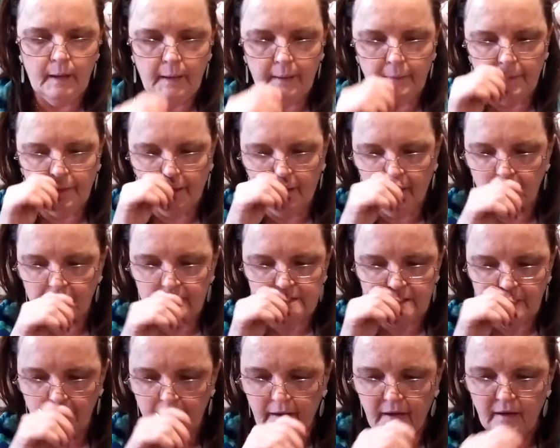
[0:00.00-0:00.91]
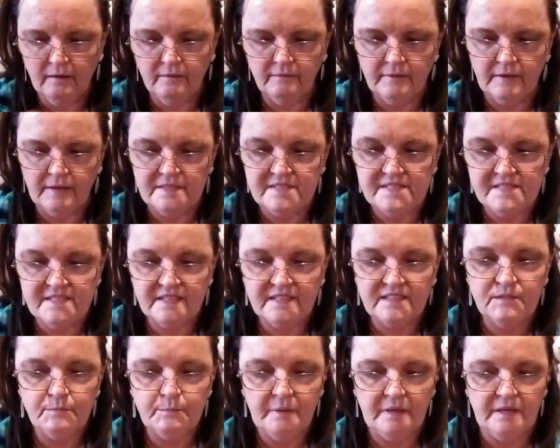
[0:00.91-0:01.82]
And they also have a
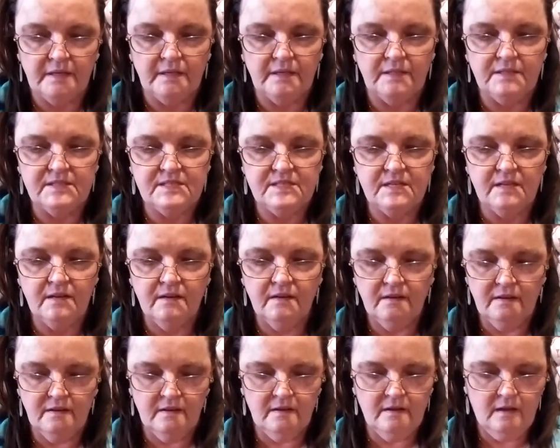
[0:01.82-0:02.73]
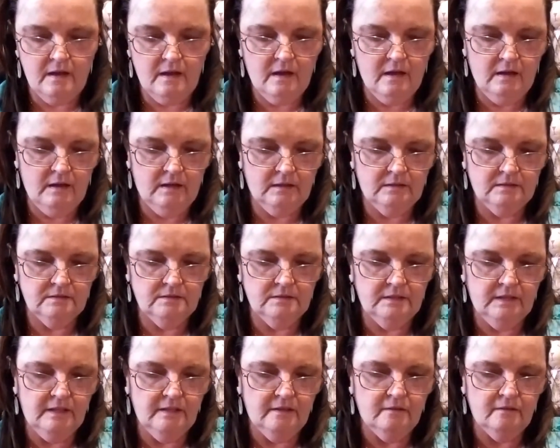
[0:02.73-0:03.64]
six piece uh,
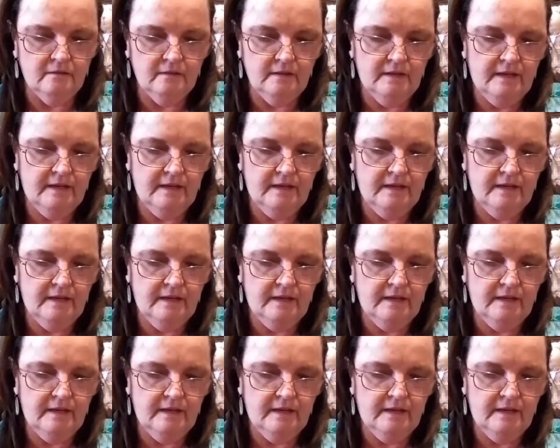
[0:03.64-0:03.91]
little